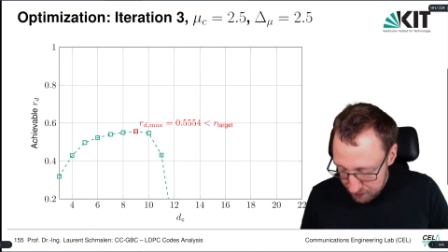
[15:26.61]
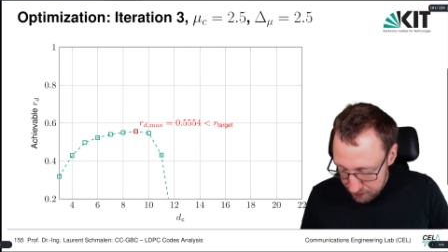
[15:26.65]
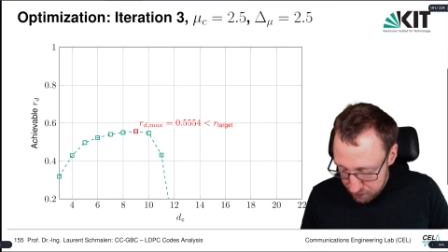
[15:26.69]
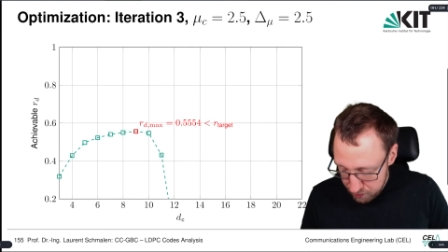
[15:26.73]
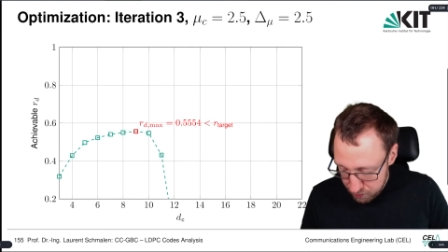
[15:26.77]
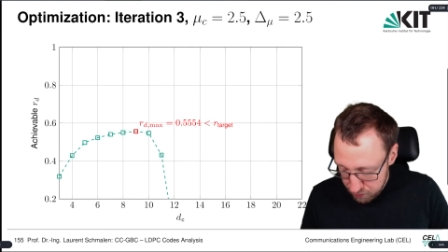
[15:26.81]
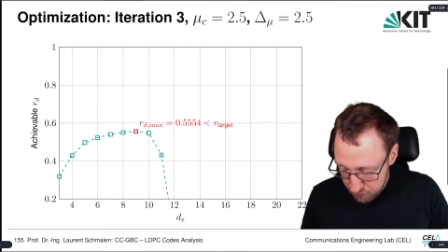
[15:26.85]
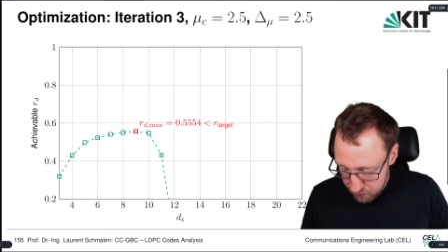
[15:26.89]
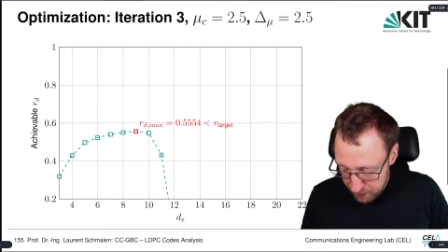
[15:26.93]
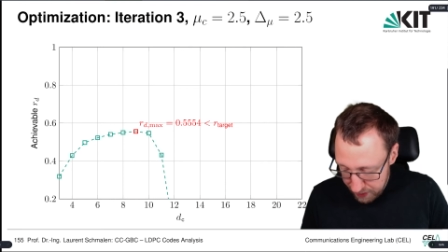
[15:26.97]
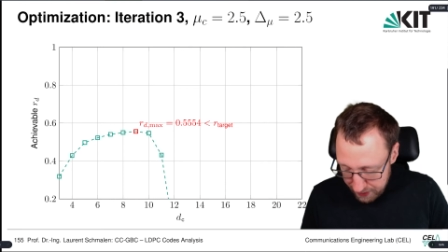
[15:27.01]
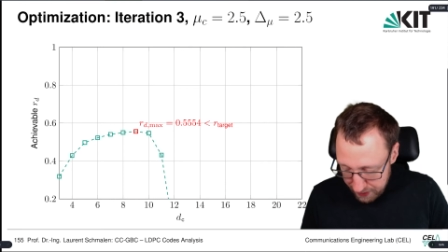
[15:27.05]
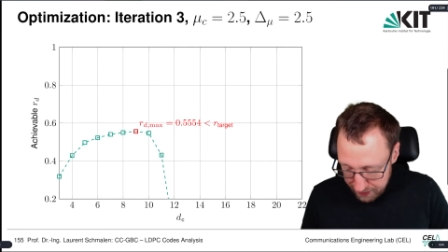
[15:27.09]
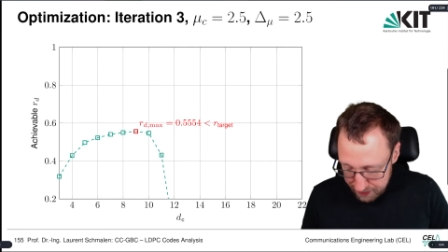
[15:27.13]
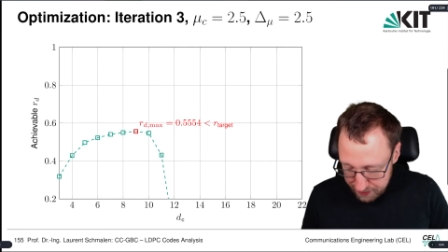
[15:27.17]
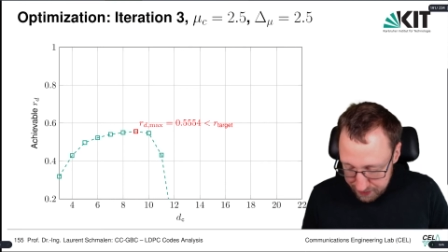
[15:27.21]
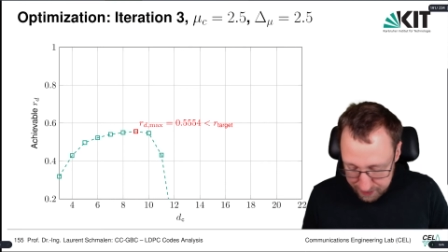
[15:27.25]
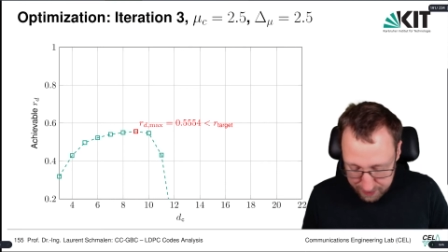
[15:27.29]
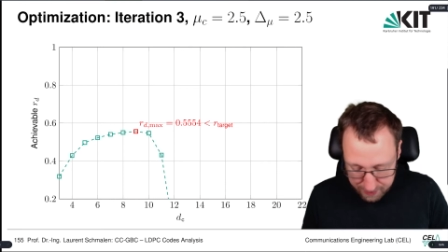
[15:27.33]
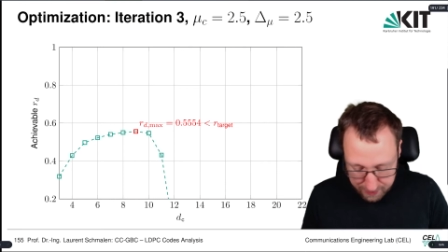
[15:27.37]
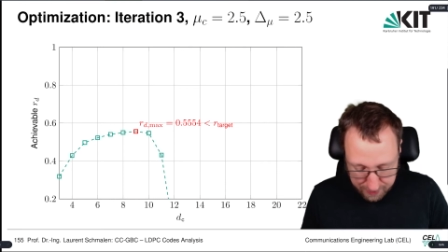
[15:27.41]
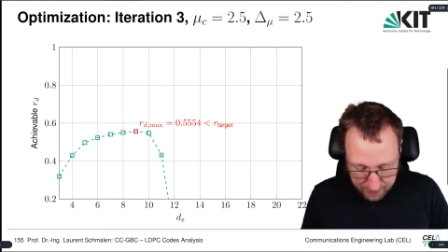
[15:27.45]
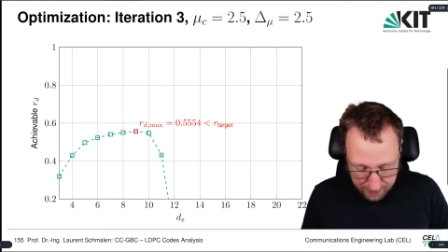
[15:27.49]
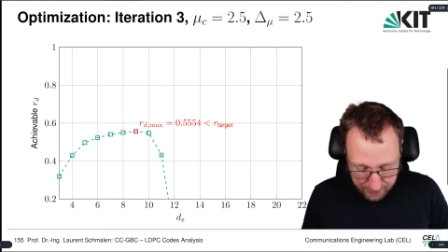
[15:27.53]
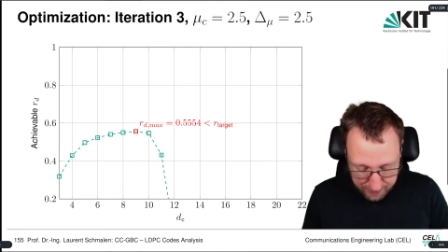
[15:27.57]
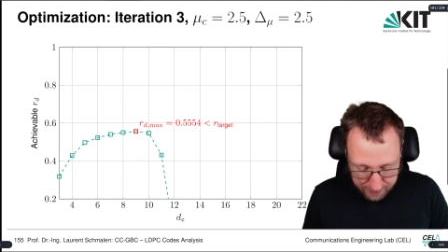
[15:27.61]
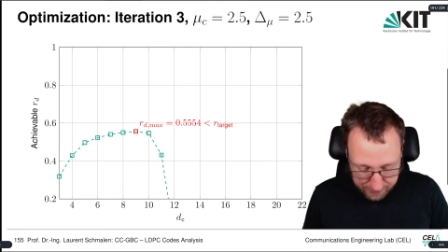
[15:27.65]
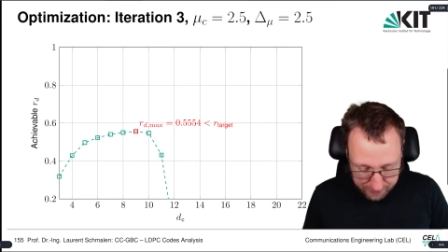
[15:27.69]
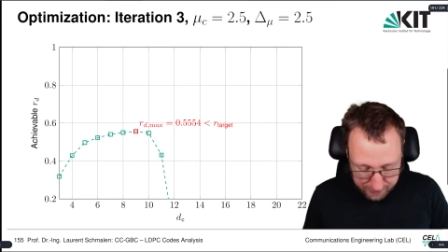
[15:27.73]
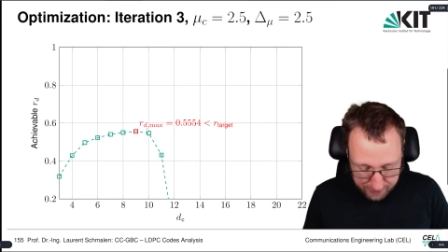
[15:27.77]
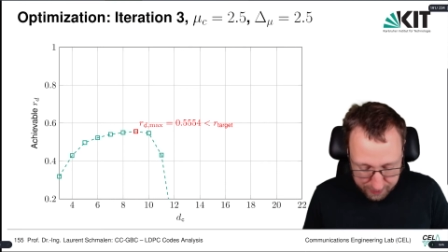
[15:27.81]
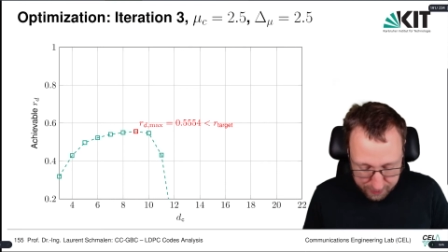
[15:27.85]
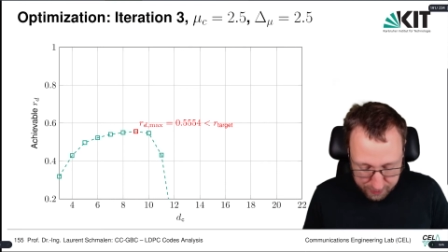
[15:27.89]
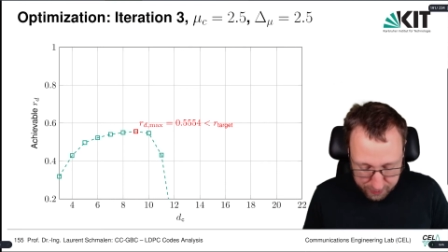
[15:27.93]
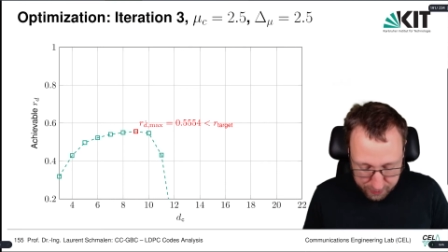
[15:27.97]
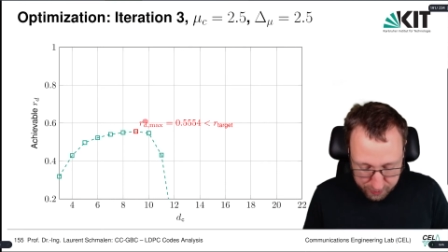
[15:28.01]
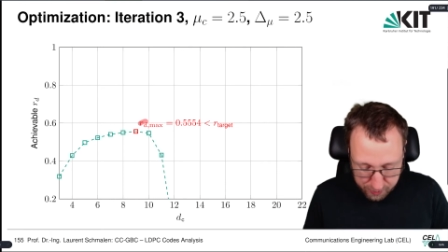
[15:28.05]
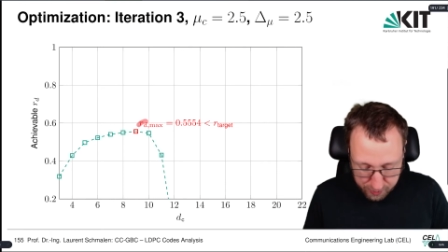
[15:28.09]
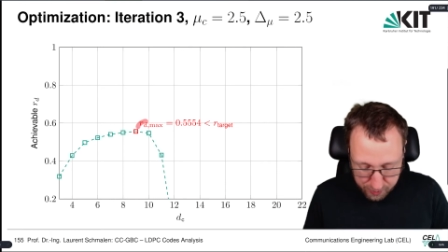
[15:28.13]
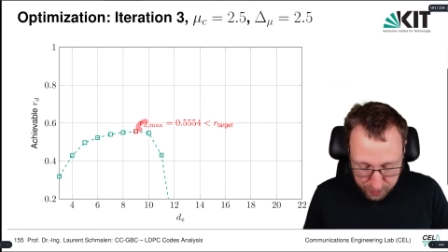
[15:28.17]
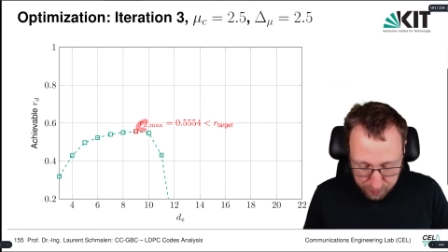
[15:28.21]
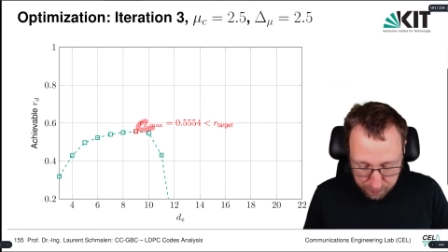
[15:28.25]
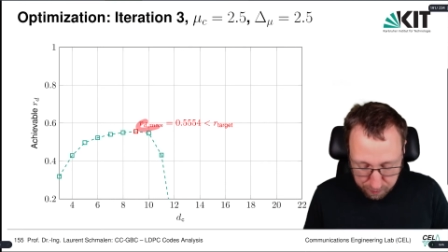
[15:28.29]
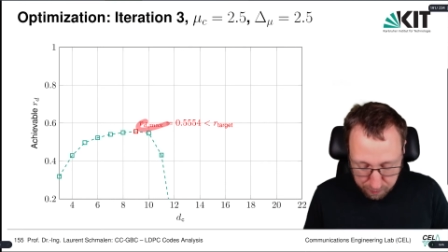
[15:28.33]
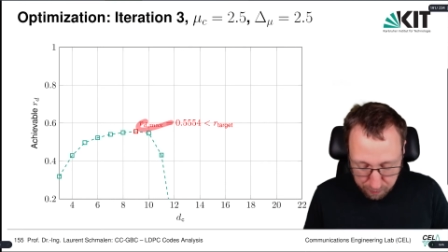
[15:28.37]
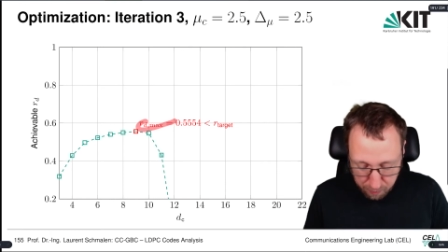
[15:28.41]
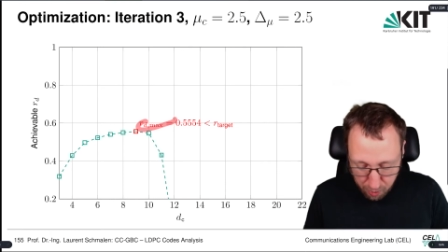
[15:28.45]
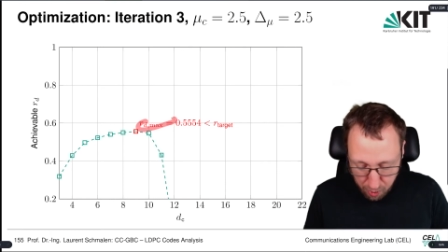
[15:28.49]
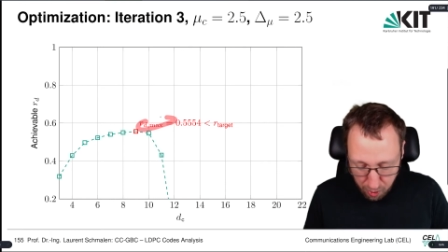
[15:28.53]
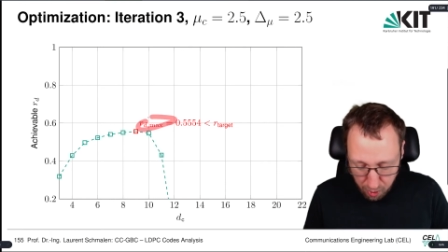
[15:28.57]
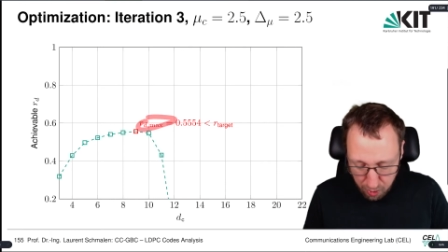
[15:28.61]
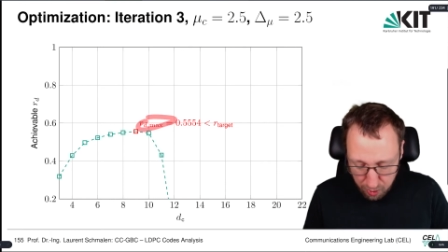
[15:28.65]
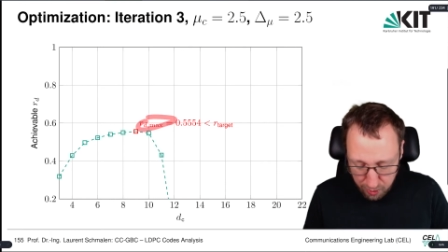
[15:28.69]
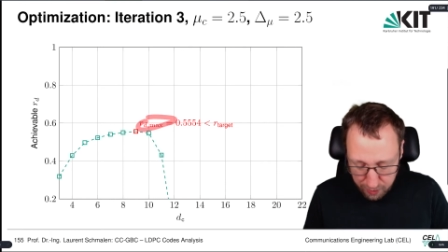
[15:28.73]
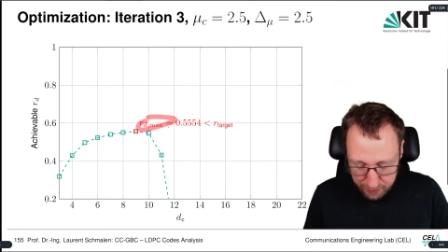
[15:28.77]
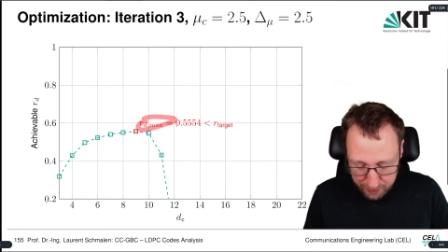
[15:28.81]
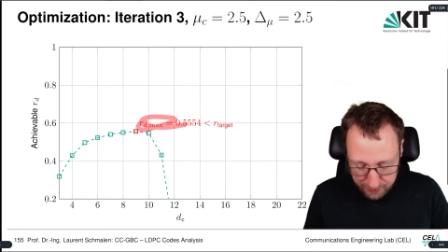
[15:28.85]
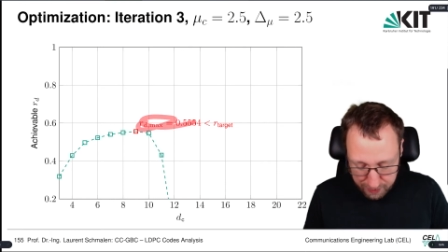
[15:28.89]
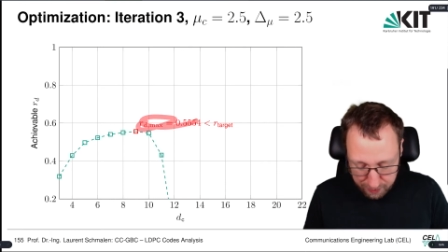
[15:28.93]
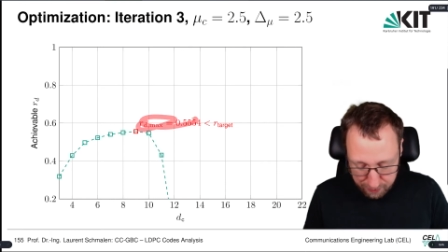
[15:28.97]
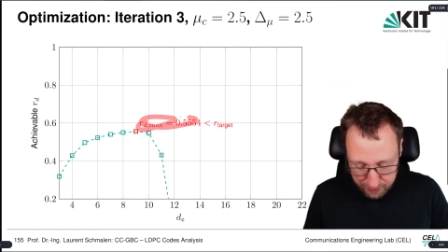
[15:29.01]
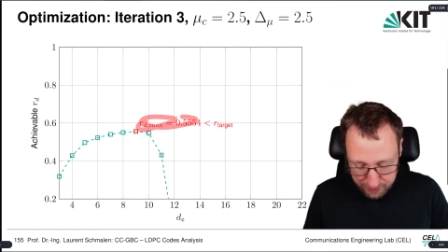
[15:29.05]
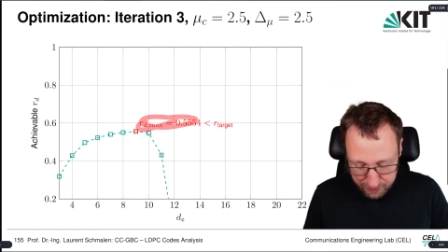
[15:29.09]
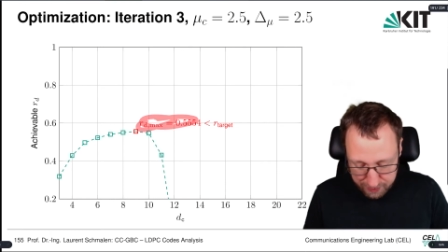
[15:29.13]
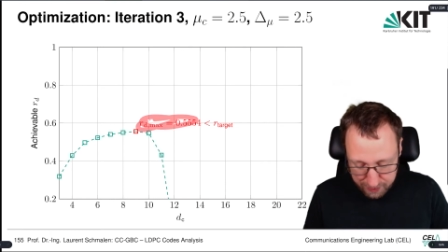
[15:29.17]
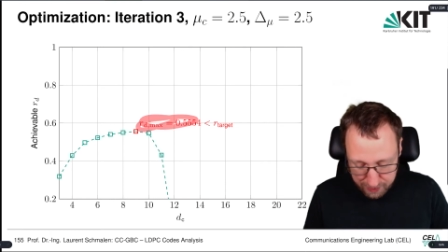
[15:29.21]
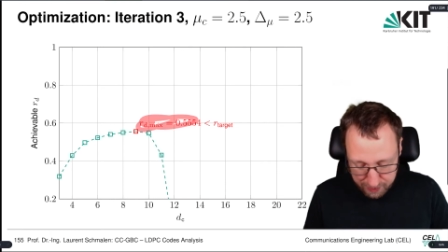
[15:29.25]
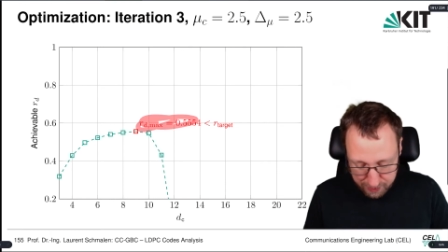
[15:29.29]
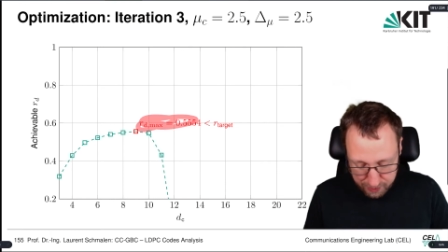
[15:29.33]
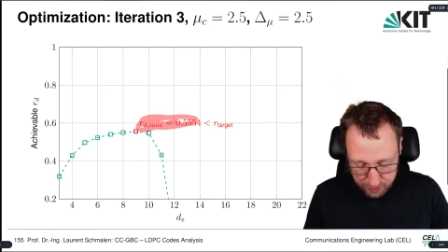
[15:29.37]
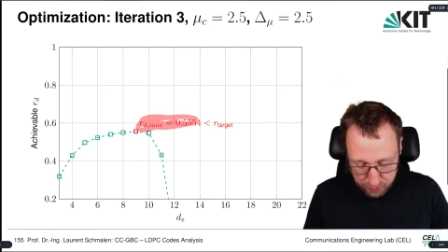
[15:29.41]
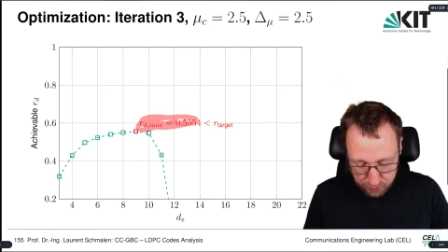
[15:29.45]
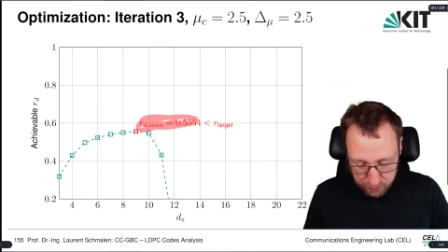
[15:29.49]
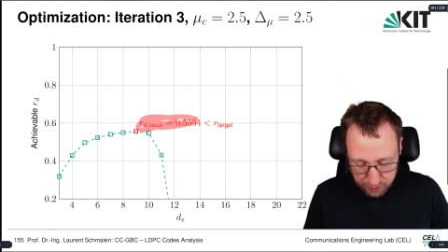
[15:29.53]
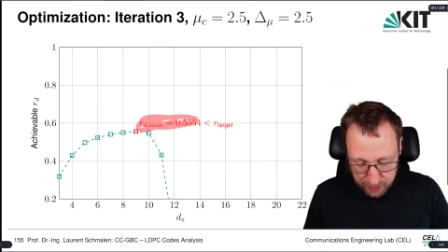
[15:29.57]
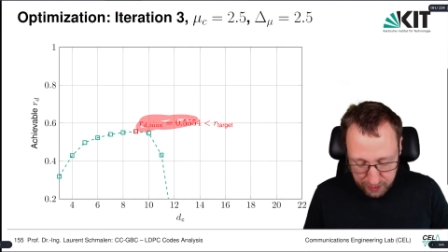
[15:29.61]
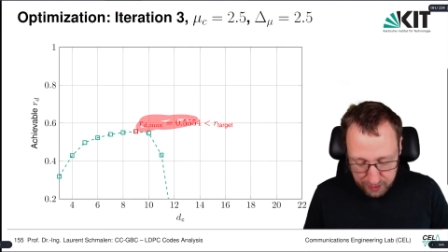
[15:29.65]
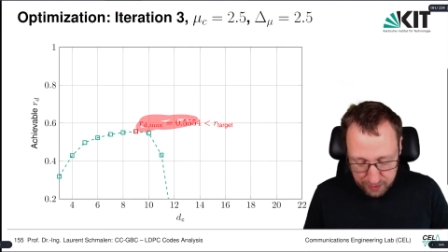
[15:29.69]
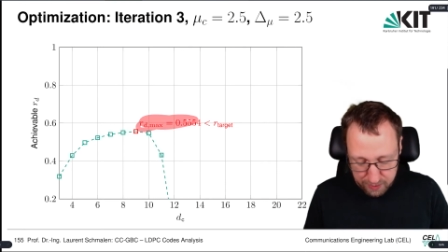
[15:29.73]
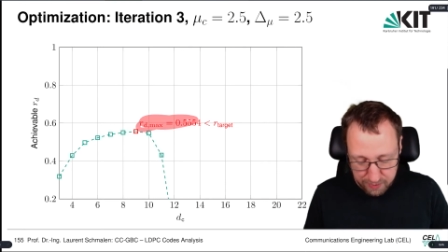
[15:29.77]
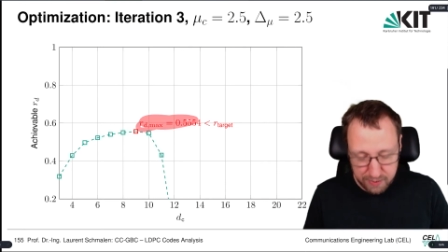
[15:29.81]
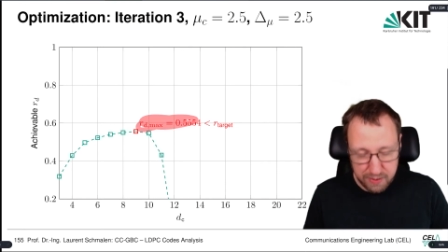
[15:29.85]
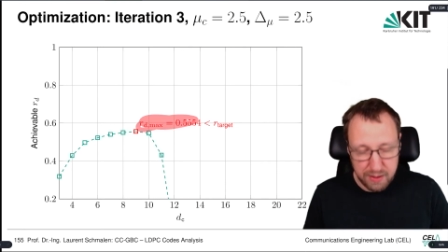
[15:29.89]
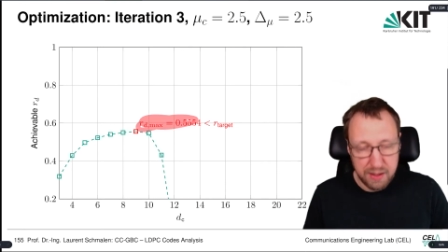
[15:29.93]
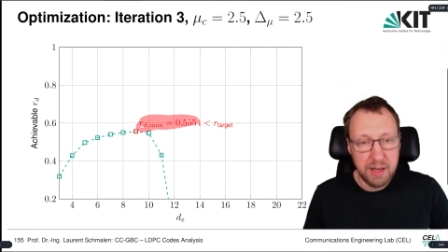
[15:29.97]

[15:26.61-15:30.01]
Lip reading: rate that is smaller than our target rate.